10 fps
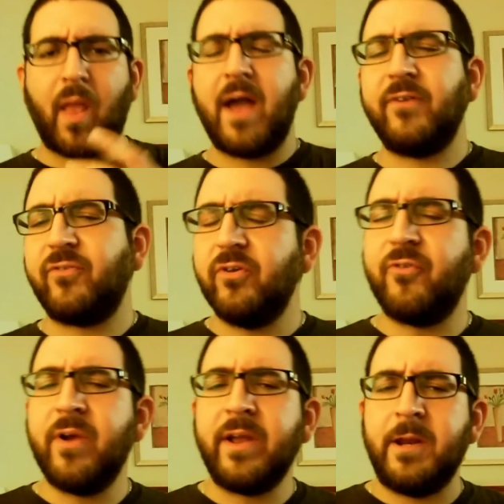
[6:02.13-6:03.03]
I start
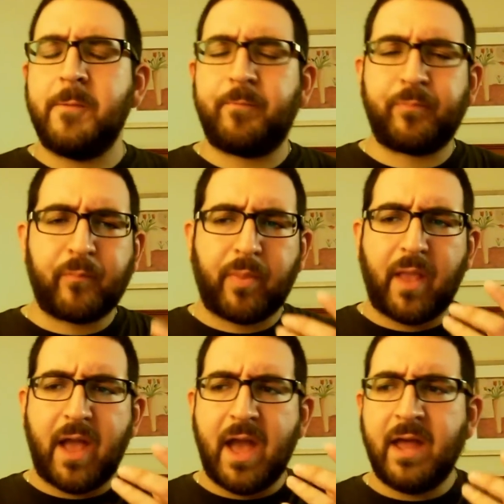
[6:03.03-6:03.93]
drinking it
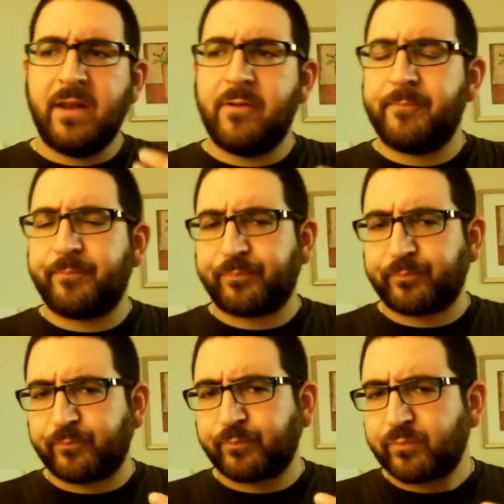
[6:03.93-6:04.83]
and
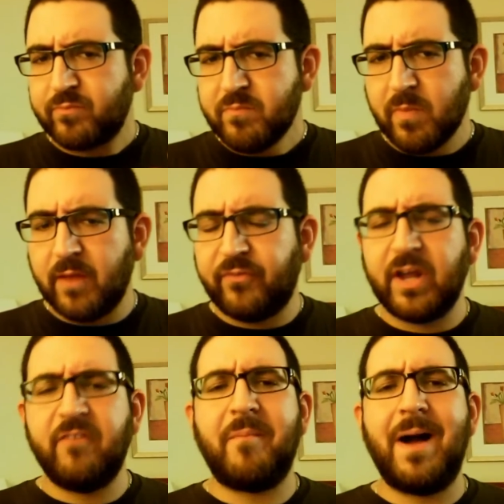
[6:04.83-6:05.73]
it's
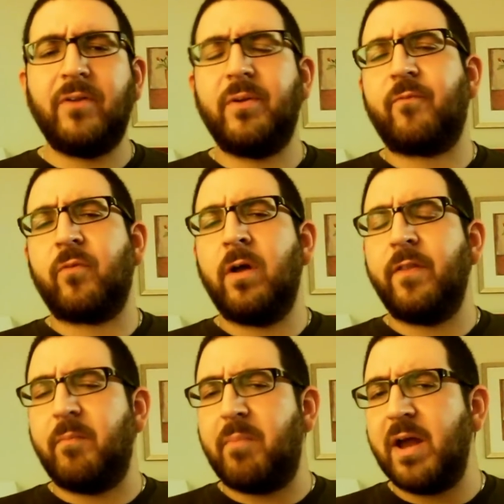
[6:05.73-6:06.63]
kind of mild up
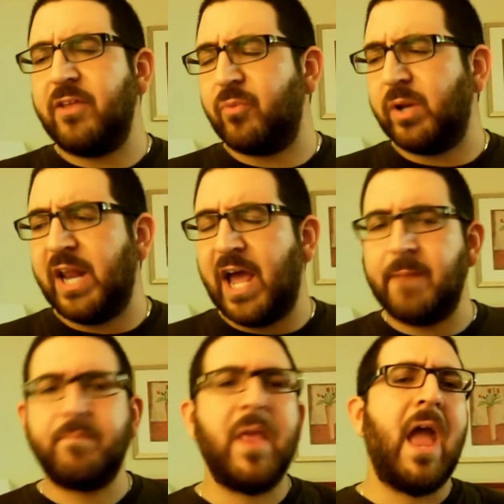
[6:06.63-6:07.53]
front. The body's really
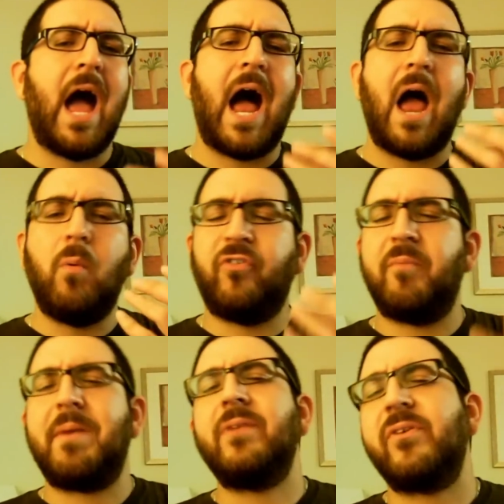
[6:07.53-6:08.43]
light. I was
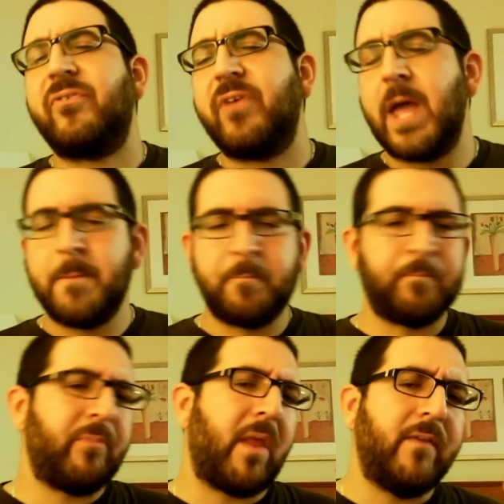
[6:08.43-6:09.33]
about to say
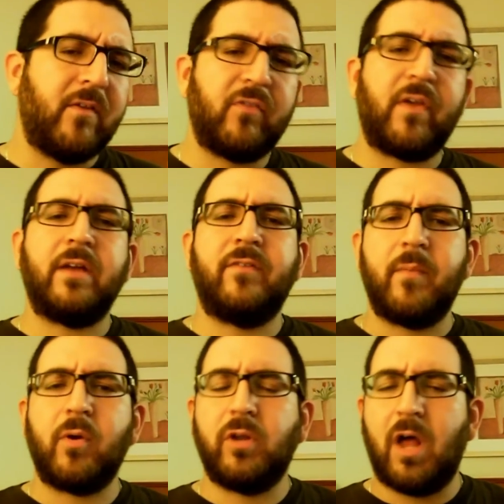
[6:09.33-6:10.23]
this is like a
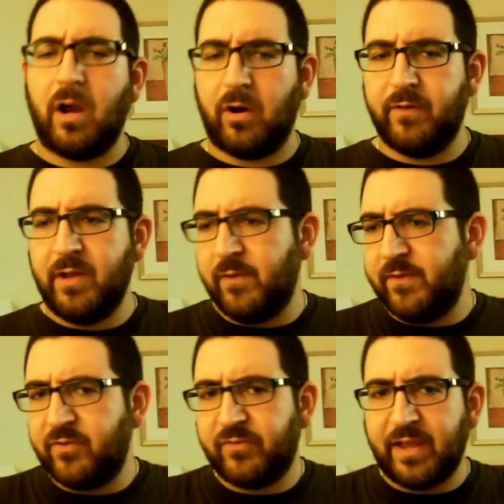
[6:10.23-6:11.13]
typical lager. You know,
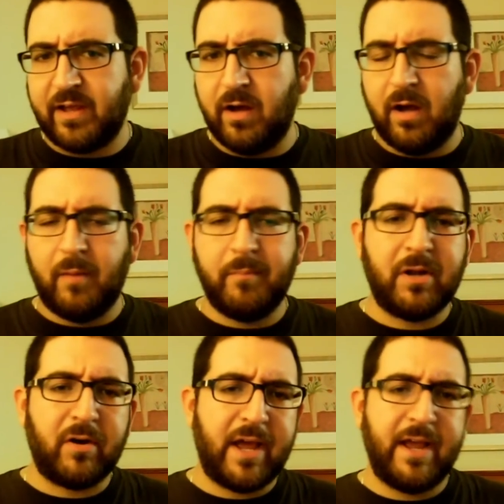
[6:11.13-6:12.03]
this is like a, a
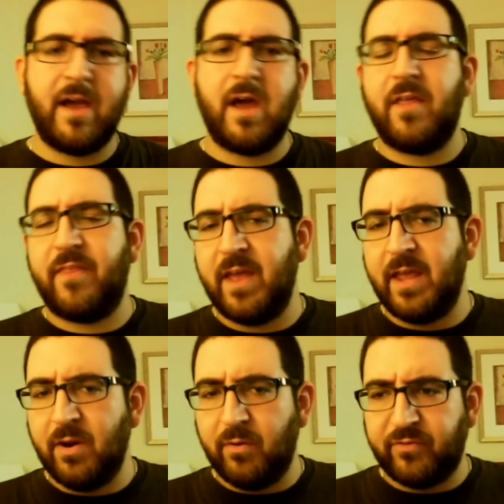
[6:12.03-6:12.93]
Miller Lite kind of thing.
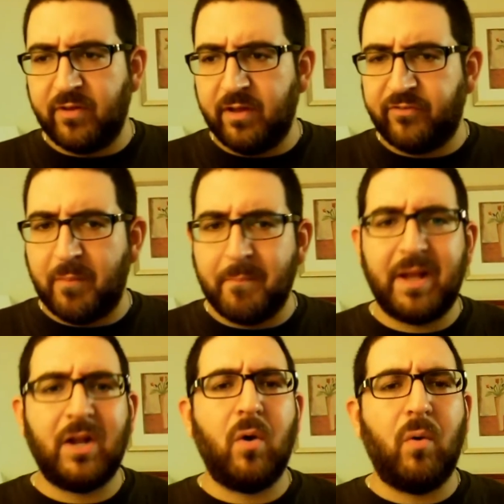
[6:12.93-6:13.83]
You know, it's a, it's a
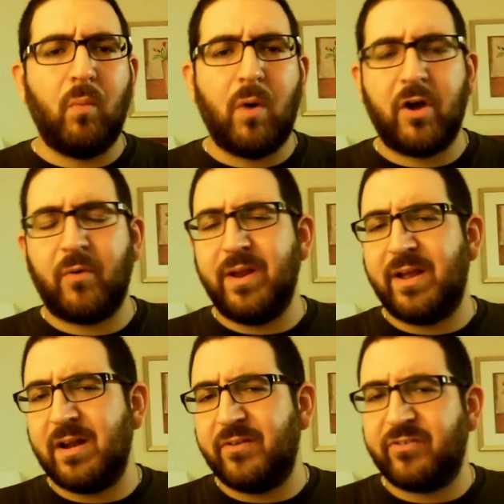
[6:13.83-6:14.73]
mellow, watery
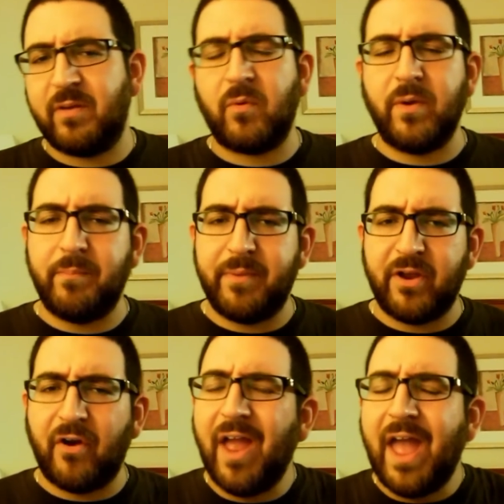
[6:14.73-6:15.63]
kind of summery
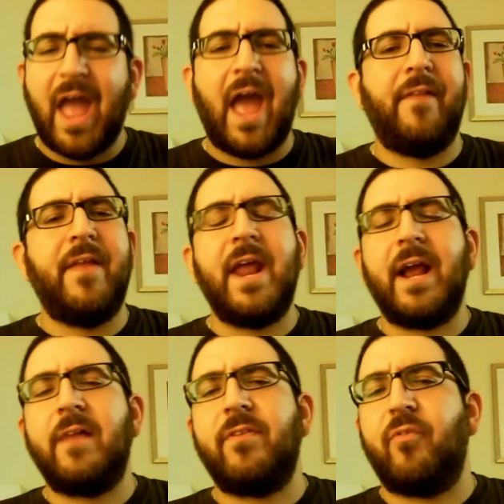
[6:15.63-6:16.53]
beer. And then I
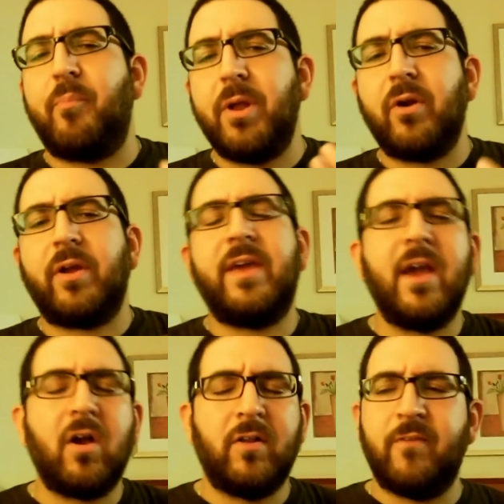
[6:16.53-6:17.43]
got this bitter
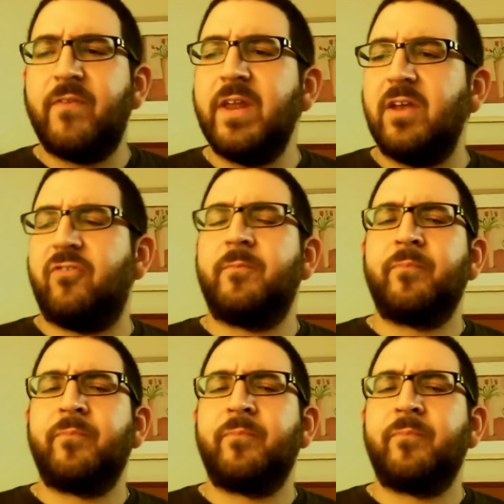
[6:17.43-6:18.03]
kick on the finish.